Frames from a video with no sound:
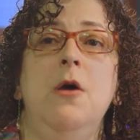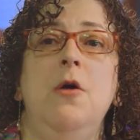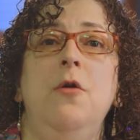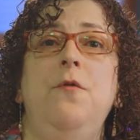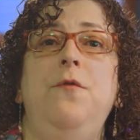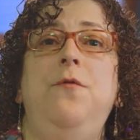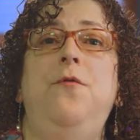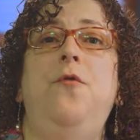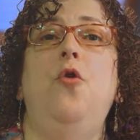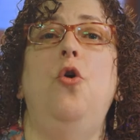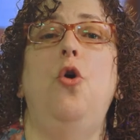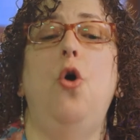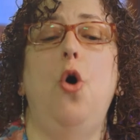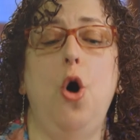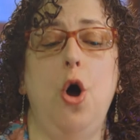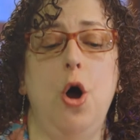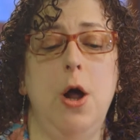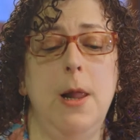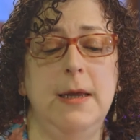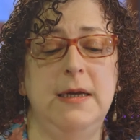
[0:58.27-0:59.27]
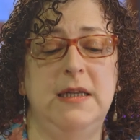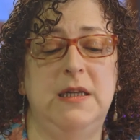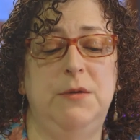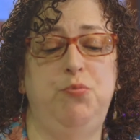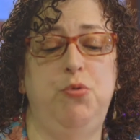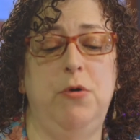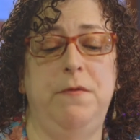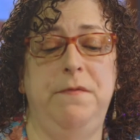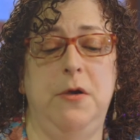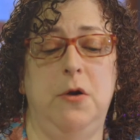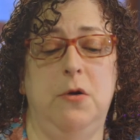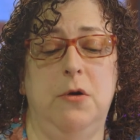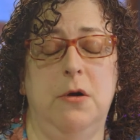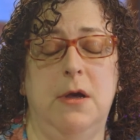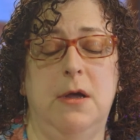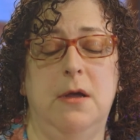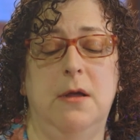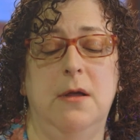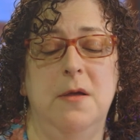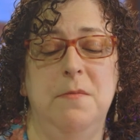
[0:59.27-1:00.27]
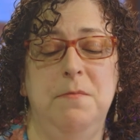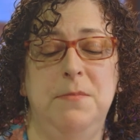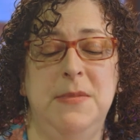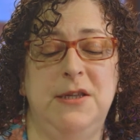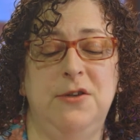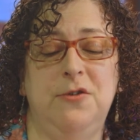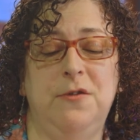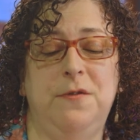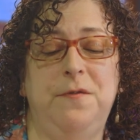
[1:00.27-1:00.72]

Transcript: For all its bravura, Mr.